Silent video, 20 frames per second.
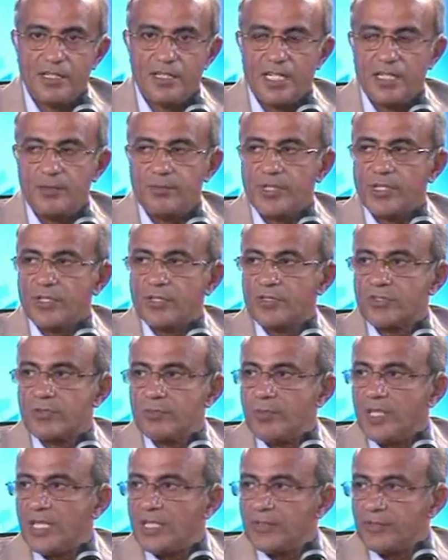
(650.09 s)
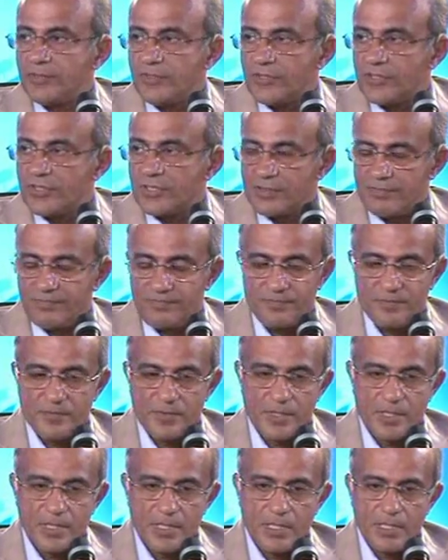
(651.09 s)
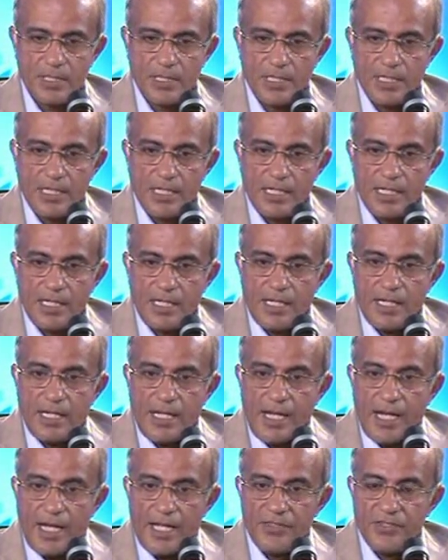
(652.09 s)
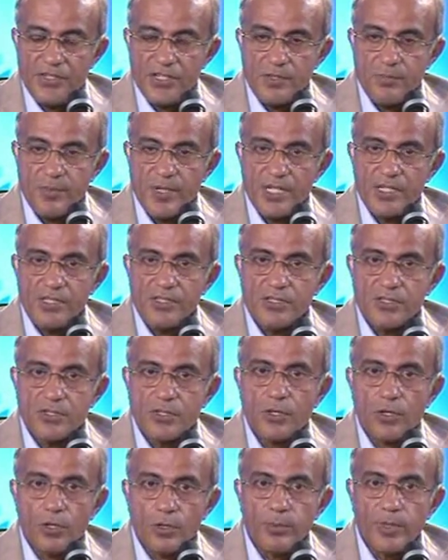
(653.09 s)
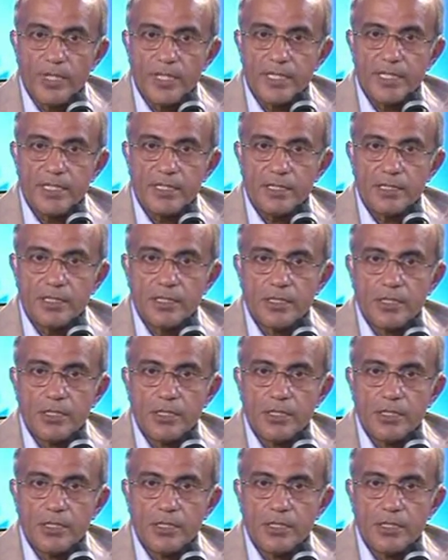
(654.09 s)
die because of malnutrition. And this means globally